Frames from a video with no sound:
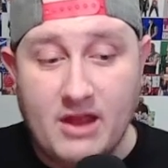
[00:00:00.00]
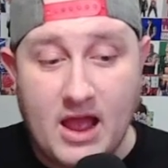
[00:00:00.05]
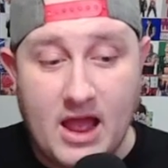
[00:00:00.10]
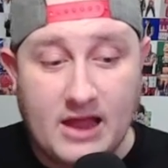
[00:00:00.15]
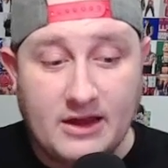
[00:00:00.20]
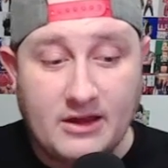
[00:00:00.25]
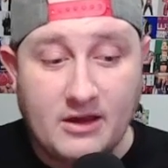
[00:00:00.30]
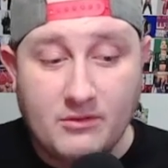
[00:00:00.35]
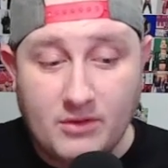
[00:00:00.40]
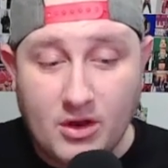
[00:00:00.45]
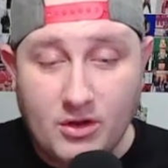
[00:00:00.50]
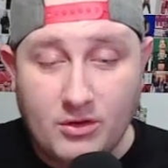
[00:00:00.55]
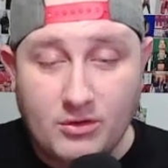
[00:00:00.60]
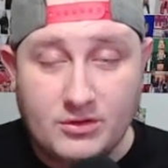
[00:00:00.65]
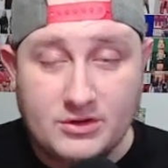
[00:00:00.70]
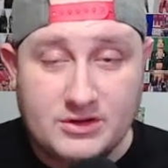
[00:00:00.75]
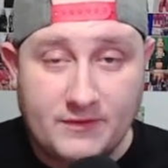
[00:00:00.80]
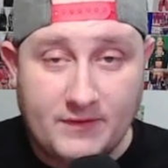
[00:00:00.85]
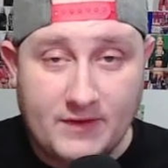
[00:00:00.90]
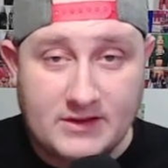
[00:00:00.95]
I don't know
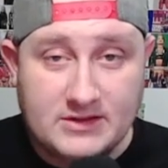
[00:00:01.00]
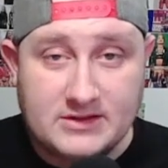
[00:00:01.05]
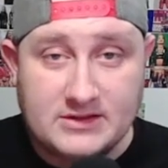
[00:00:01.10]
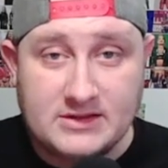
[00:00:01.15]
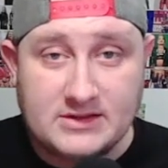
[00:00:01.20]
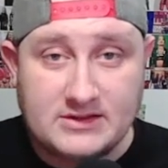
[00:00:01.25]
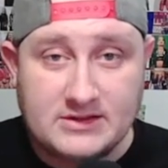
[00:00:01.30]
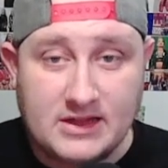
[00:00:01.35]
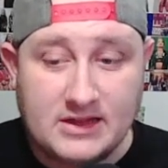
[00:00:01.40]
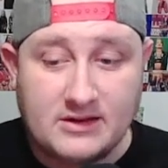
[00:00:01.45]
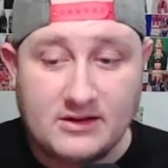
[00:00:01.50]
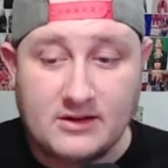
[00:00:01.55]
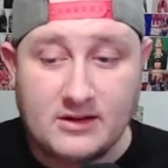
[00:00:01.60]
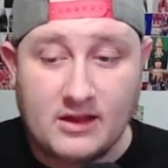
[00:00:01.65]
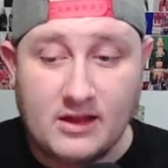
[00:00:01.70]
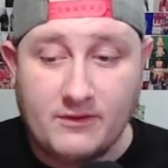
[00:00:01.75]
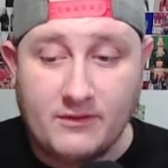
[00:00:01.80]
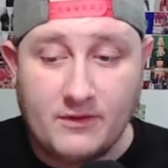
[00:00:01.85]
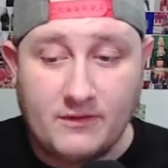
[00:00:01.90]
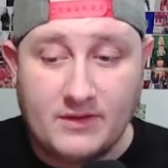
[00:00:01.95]
who she faces at Stand and
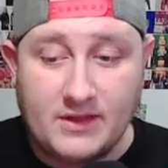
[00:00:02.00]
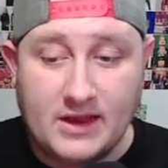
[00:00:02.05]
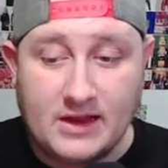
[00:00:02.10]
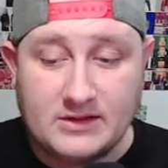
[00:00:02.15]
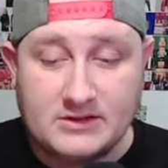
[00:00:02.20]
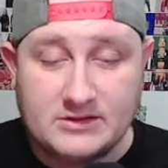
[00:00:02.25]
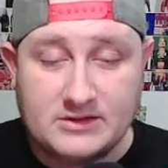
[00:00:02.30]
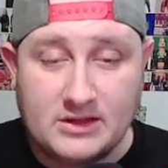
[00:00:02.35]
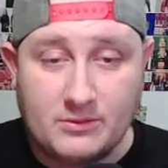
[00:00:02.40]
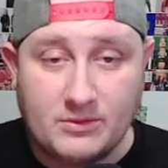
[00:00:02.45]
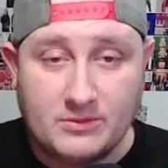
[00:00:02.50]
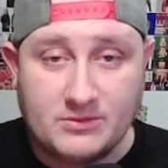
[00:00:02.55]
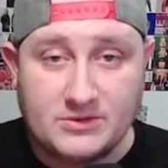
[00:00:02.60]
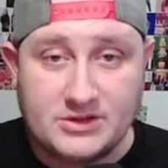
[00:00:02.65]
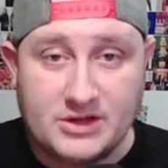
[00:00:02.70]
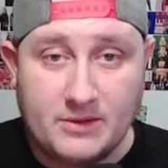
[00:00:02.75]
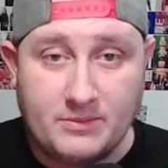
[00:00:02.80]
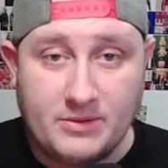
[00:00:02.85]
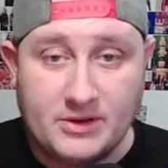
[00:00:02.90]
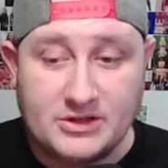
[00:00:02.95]
Deliver for the NXT Women's
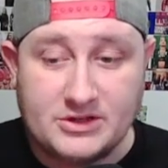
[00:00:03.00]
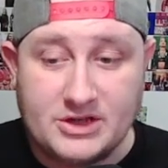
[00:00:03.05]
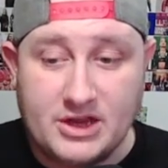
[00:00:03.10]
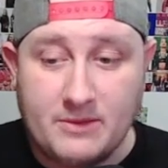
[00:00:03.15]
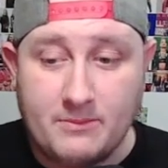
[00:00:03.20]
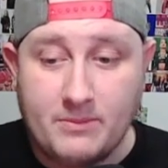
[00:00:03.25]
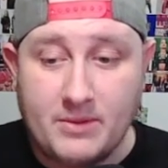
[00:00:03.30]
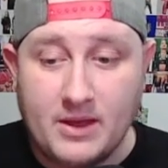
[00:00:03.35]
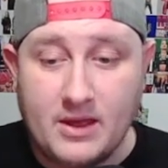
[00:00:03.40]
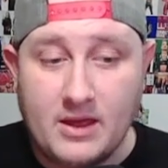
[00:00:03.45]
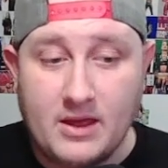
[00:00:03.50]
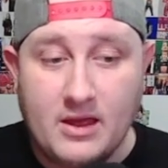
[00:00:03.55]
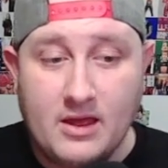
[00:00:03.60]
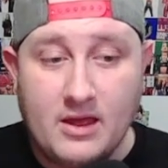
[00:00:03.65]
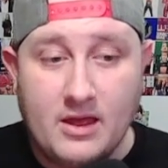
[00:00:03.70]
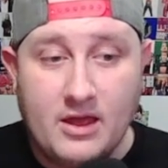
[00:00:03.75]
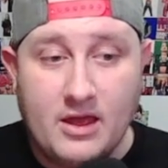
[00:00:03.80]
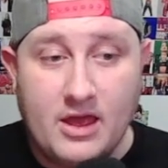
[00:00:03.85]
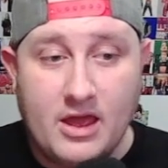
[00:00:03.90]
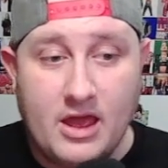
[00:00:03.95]
Championship.
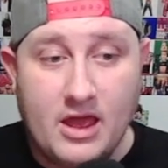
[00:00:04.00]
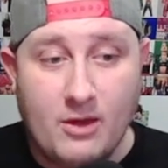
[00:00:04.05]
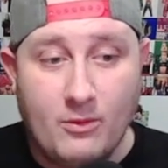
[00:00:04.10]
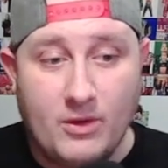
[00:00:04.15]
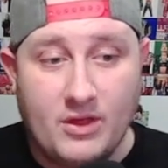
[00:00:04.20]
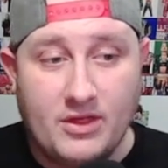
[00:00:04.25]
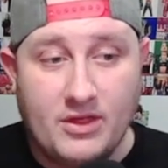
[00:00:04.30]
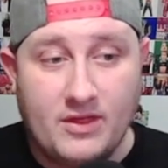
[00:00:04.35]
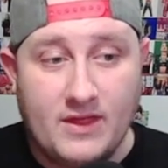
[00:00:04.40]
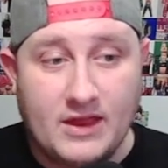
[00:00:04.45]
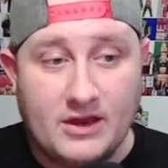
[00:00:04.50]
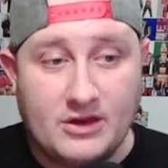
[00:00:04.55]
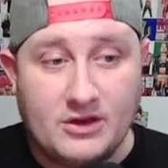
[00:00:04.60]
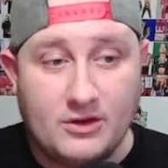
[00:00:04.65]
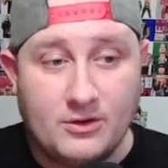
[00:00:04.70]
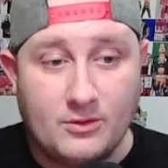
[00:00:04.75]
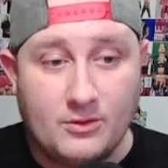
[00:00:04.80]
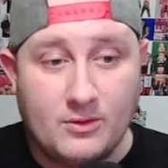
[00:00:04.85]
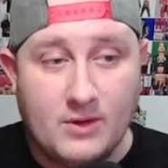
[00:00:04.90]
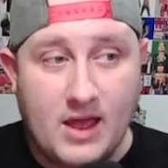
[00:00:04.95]
Whether they
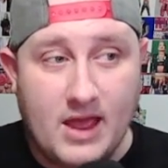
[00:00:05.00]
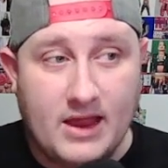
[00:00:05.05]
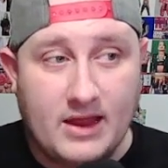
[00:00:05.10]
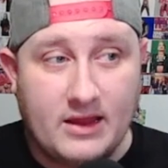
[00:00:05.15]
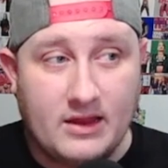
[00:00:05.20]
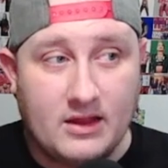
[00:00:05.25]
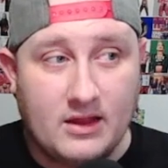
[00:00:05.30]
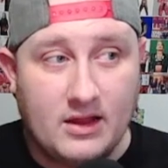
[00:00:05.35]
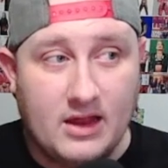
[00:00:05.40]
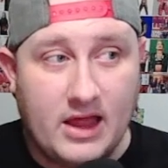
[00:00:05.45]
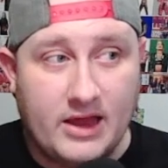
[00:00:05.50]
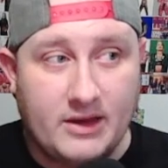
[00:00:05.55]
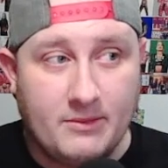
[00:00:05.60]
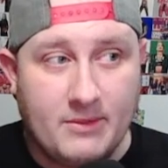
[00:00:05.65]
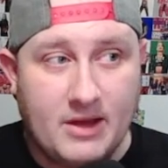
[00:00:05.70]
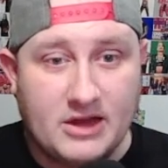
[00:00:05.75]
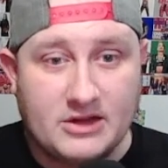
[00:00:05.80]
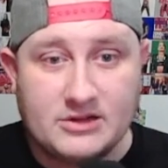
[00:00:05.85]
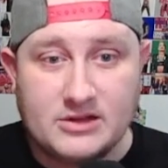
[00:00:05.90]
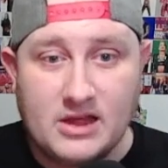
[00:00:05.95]
do a ladder
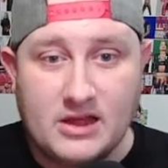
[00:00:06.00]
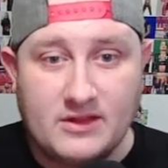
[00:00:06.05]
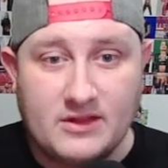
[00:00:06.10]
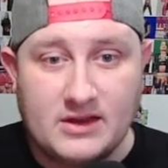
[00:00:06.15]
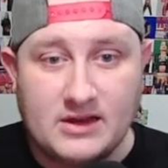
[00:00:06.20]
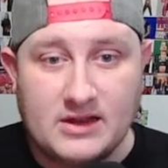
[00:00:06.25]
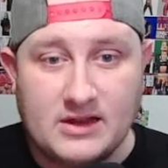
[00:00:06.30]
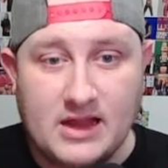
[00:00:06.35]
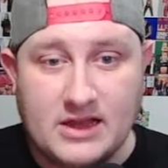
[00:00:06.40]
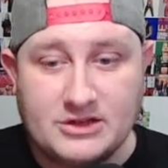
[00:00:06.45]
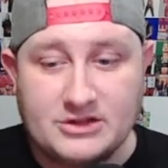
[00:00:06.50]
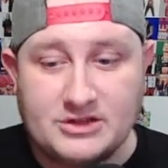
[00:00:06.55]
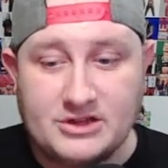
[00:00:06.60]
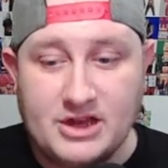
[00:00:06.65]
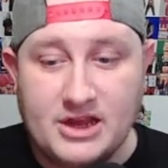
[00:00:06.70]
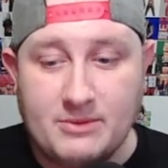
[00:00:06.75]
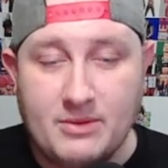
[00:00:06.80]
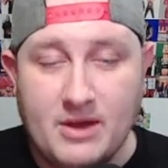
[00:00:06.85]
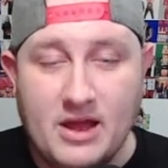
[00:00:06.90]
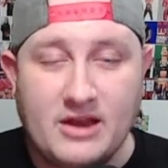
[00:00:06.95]
match like they did last
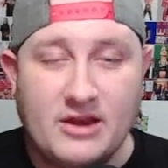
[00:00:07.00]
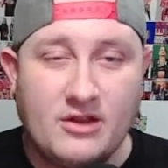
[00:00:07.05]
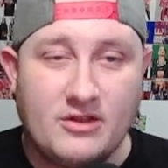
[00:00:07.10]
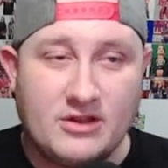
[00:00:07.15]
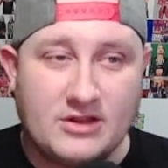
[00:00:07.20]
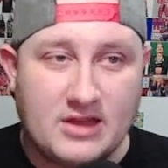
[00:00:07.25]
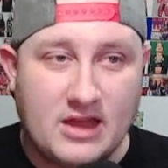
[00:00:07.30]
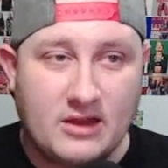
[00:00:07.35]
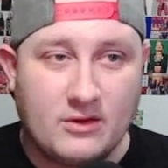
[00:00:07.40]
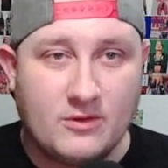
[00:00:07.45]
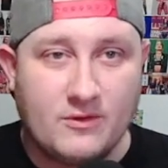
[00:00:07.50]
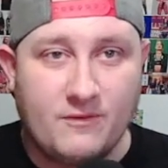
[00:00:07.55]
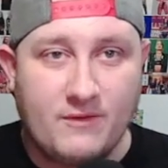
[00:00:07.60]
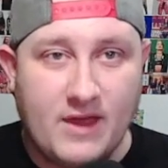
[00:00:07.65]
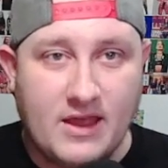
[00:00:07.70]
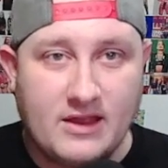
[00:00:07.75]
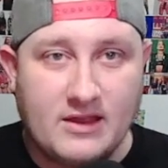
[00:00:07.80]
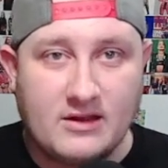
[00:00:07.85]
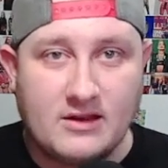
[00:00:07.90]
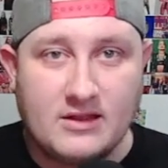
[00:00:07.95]
year, but I know the title's
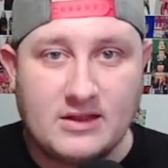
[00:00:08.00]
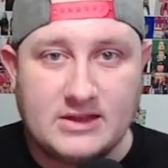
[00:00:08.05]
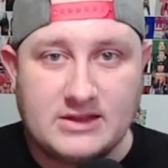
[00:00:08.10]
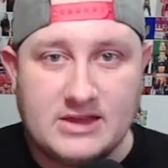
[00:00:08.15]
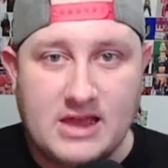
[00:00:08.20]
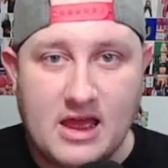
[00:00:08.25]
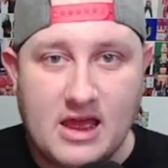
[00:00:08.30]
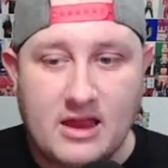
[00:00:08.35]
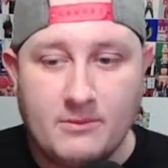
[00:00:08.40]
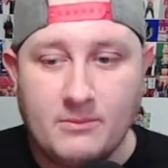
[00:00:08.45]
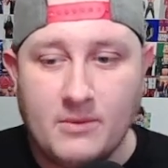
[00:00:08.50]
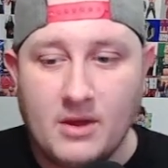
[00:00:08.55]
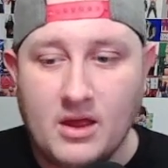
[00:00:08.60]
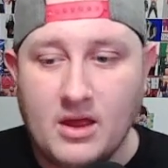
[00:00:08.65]
vacant at the time.